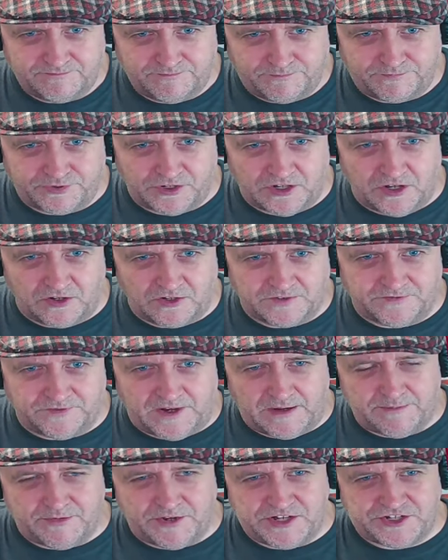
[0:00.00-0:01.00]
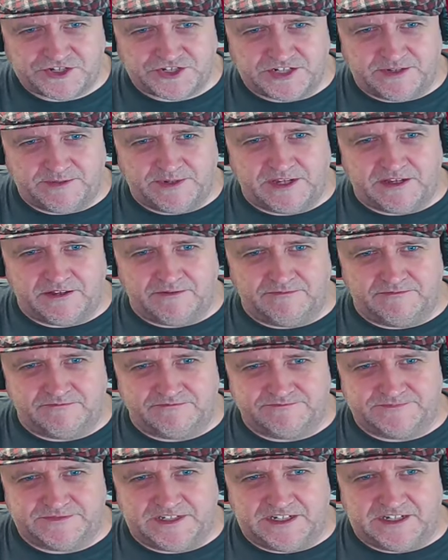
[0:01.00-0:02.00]
Prolonged vibration, there we go.
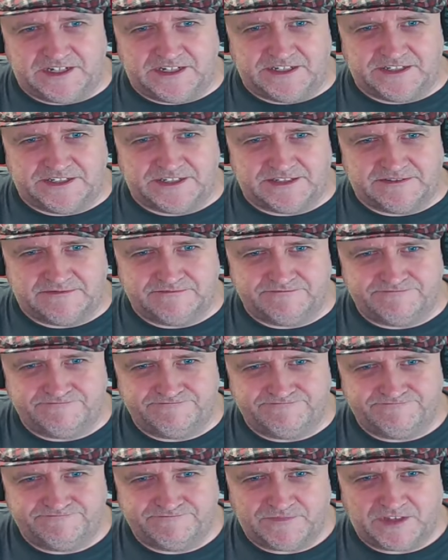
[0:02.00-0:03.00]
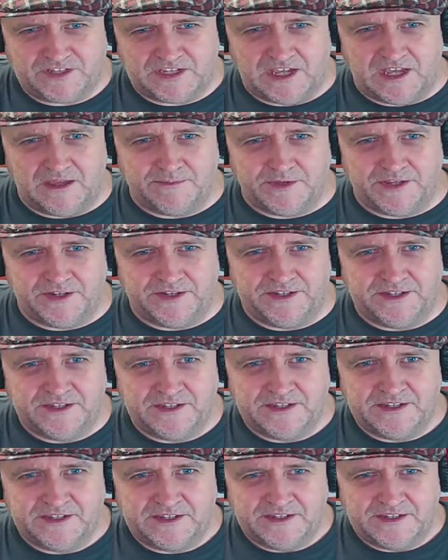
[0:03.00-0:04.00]
And come on.
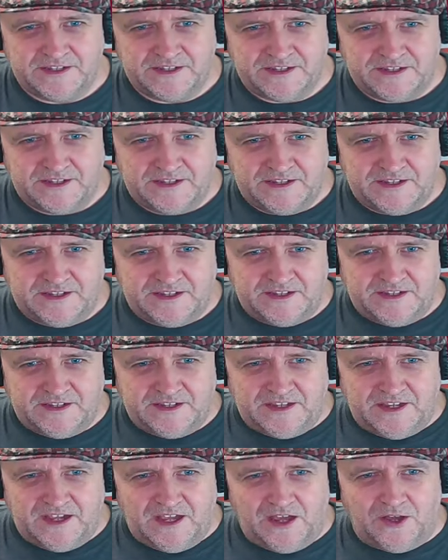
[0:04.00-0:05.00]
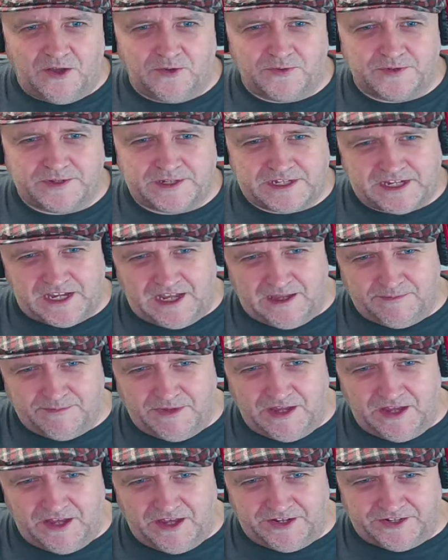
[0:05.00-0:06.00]
Oh, come
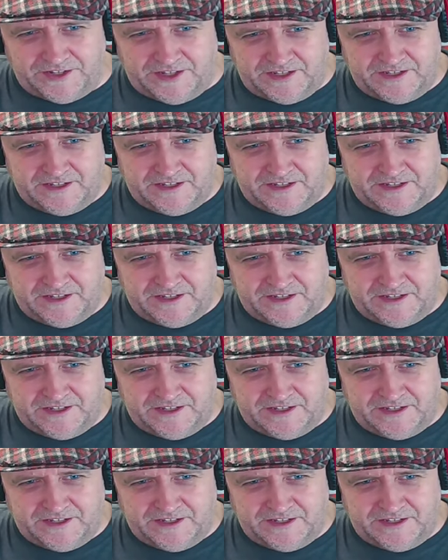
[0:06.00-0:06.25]
on.